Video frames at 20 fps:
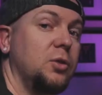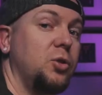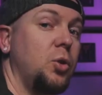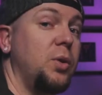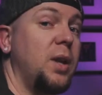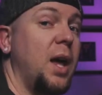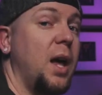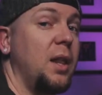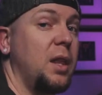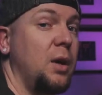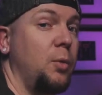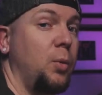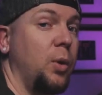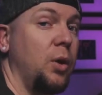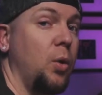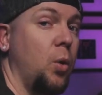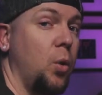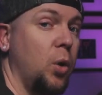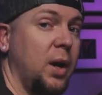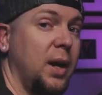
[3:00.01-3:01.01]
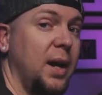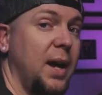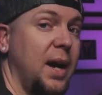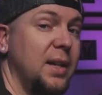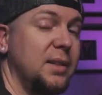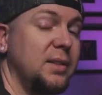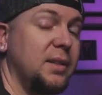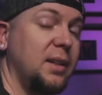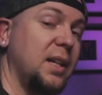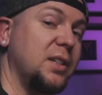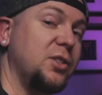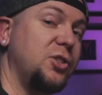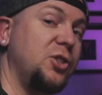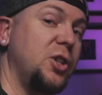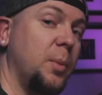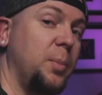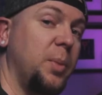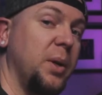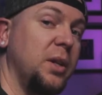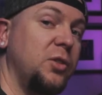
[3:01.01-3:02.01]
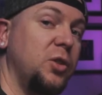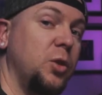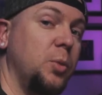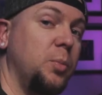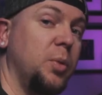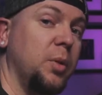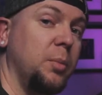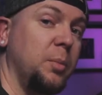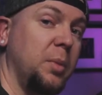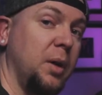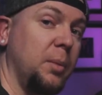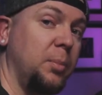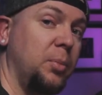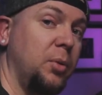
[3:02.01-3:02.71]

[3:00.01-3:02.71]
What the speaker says: So now that we're organized, let's jump into Premiere